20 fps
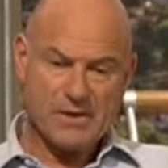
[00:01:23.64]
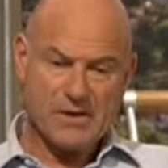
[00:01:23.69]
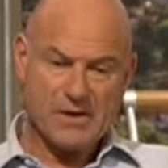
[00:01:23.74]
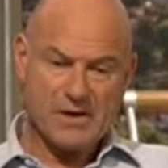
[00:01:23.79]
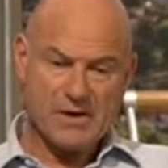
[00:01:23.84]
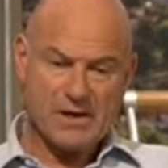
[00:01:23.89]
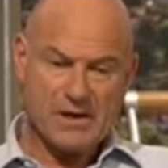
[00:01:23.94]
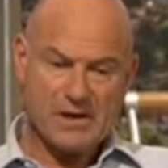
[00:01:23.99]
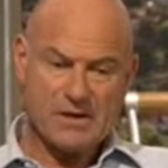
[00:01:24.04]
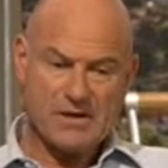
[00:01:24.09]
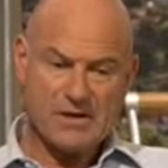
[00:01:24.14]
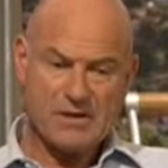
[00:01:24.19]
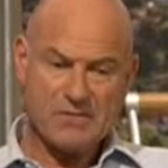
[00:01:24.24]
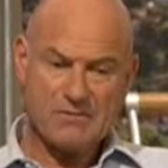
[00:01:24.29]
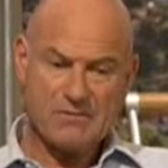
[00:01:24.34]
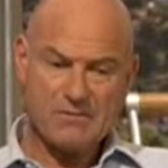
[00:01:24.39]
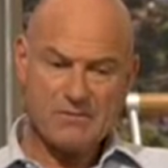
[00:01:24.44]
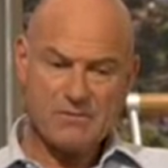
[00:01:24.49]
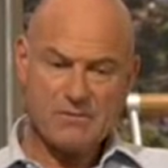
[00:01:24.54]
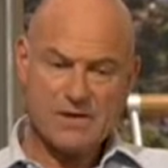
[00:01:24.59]

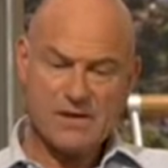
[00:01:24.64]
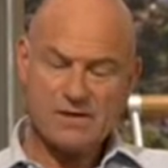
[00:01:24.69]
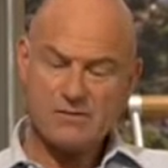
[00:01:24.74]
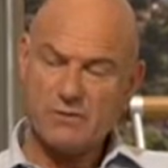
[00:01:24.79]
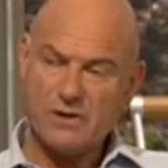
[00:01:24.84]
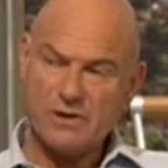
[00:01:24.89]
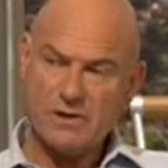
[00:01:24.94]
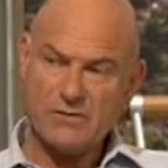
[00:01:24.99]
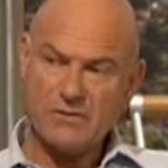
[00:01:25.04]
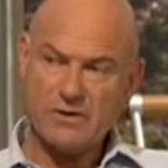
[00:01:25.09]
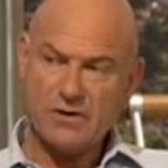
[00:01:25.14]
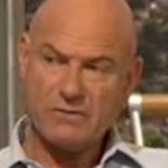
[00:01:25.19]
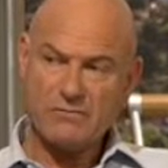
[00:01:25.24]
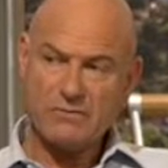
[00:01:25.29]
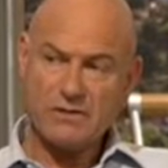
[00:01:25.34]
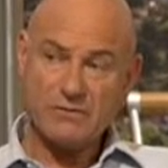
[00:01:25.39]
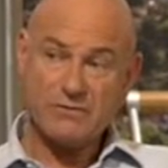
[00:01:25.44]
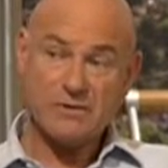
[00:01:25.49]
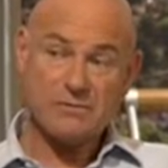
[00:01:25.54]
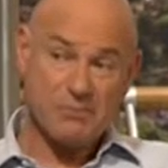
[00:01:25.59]
That's why they've got
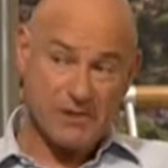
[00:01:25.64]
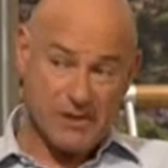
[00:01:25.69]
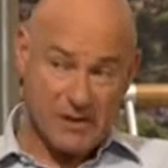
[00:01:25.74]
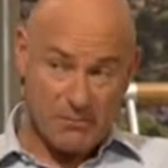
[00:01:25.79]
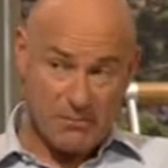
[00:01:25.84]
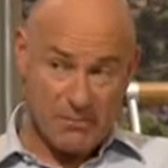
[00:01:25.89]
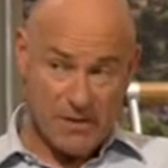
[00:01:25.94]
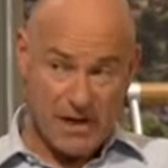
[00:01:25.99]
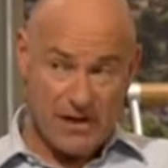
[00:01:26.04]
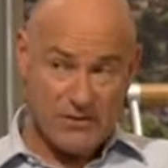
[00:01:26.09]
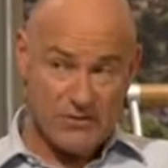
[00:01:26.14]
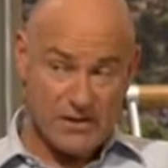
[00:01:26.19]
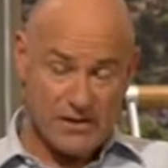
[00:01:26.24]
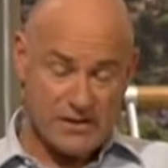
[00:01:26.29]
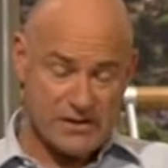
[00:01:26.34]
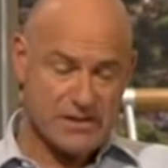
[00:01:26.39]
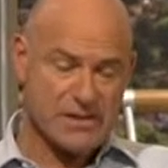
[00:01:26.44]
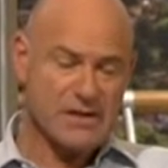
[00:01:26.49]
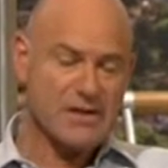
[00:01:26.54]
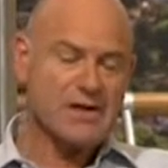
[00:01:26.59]
themselves. But the main
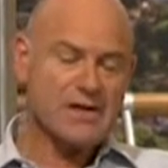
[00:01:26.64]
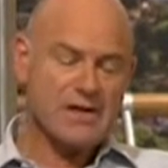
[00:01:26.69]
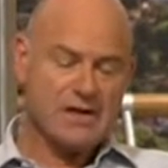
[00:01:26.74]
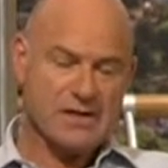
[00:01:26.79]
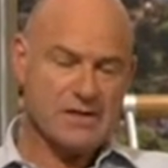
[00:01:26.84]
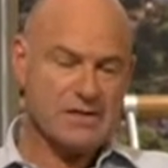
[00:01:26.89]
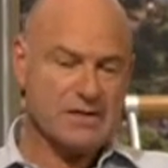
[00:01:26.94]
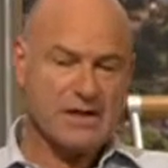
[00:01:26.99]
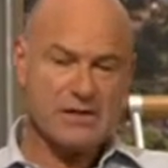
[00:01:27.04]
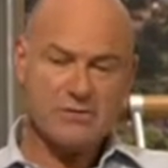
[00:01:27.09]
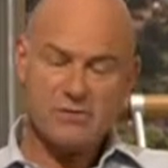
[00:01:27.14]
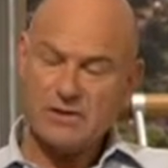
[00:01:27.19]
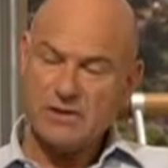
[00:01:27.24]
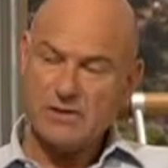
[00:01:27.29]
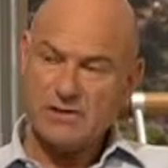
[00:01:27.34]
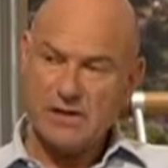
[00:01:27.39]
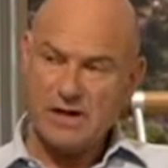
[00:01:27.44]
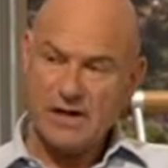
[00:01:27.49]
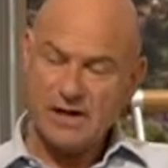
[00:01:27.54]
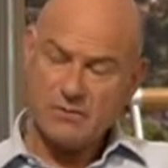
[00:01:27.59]
reason is
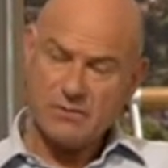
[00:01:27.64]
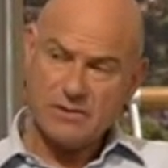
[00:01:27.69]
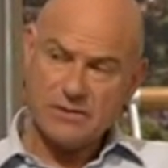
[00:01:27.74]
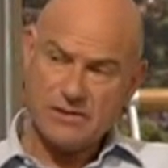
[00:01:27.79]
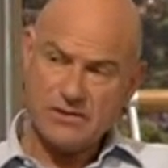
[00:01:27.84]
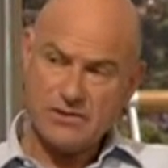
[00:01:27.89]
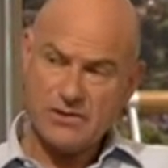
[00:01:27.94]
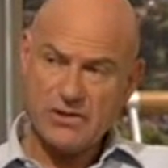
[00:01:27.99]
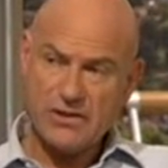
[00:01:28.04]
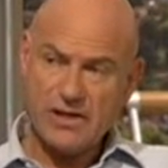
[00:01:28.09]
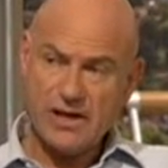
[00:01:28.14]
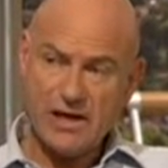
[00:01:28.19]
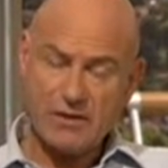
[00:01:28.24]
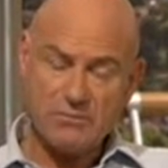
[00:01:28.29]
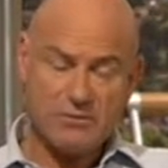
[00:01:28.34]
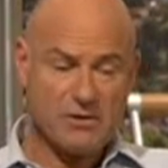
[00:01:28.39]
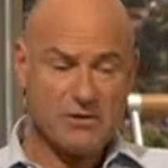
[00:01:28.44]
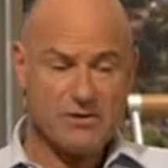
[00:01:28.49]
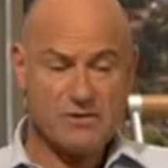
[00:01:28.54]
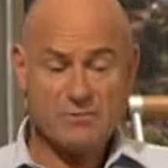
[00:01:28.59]
acquisition
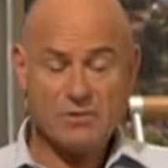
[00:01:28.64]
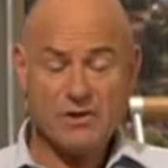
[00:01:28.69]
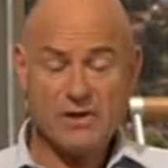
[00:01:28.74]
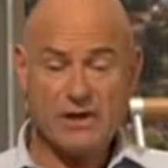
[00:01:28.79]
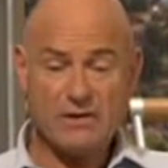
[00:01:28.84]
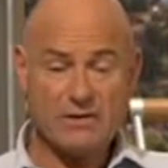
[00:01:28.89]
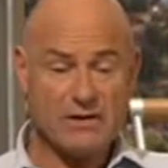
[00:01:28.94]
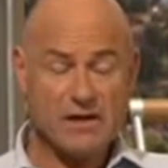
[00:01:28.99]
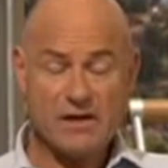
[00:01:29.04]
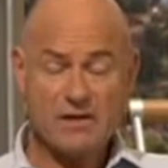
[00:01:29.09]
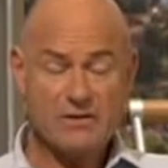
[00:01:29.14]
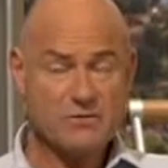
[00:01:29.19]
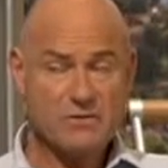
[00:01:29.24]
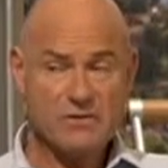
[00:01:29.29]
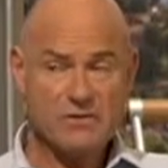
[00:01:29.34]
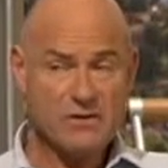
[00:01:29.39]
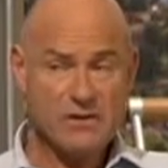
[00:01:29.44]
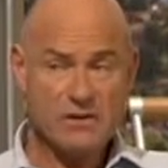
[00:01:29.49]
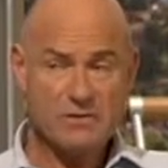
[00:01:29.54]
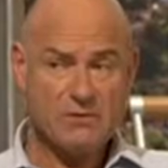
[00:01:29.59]
debt, because without that, there
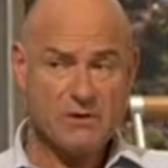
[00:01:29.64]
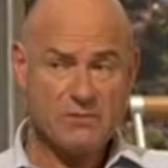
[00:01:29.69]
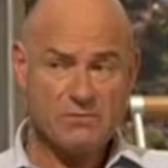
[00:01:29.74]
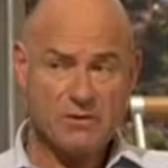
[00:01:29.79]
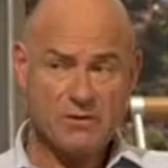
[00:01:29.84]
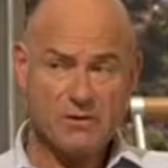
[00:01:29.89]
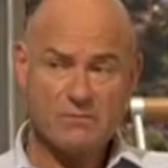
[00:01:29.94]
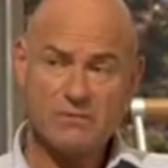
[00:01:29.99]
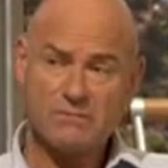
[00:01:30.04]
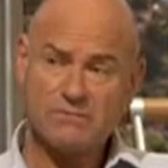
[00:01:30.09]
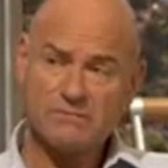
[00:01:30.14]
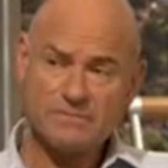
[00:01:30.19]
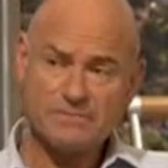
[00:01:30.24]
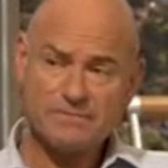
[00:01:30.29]
wouldn't really be a problem.